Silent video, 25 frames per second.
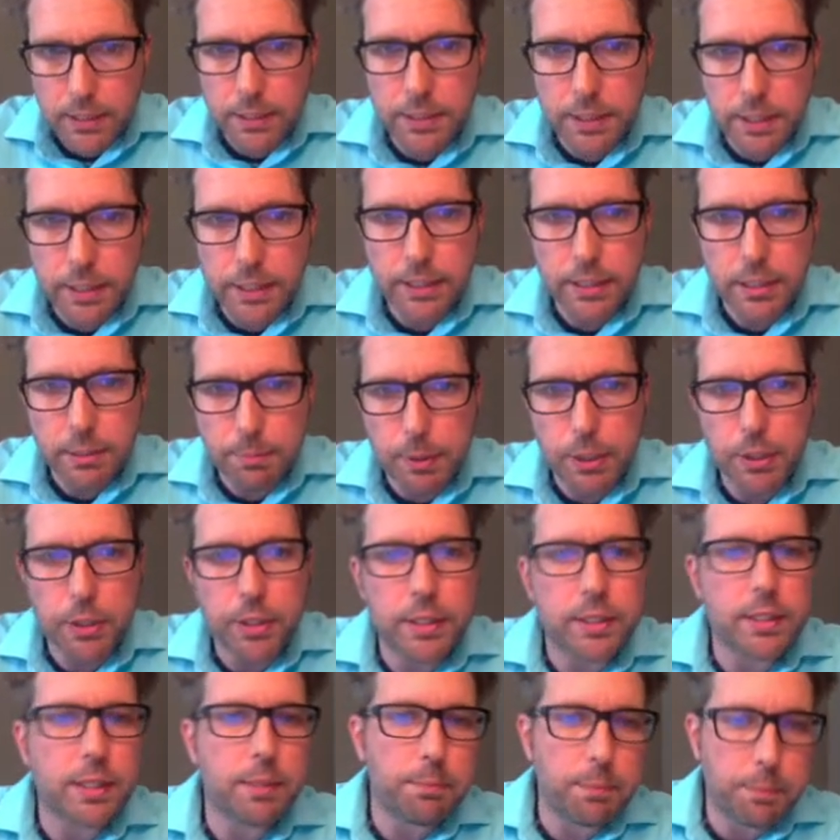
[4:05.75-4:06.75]
in the
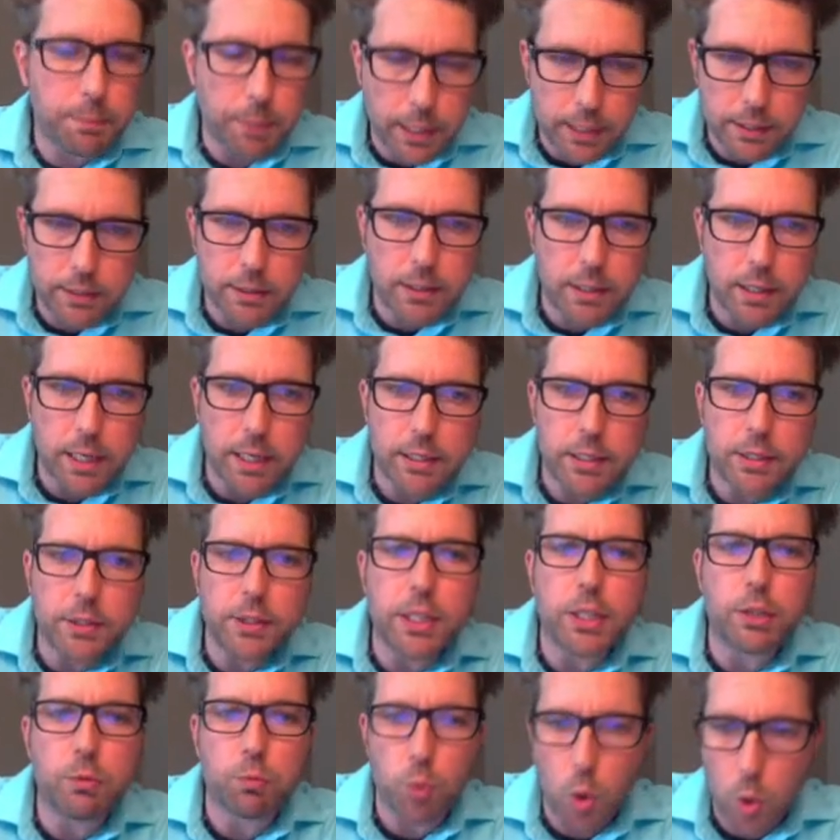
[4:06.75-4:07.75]
experience and in the
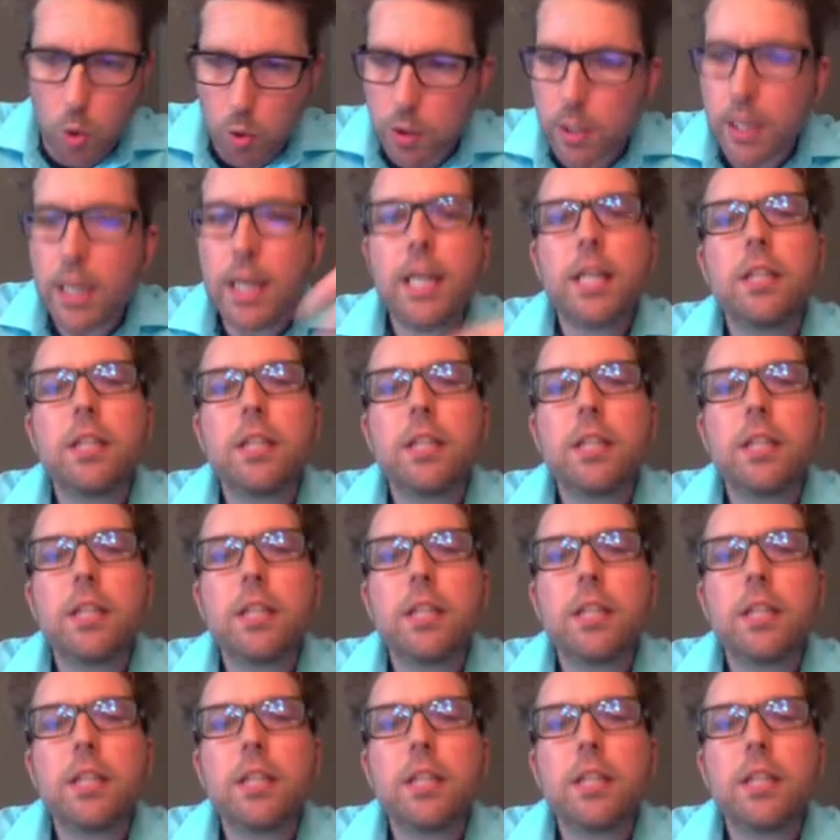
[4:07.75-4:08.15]
enroll.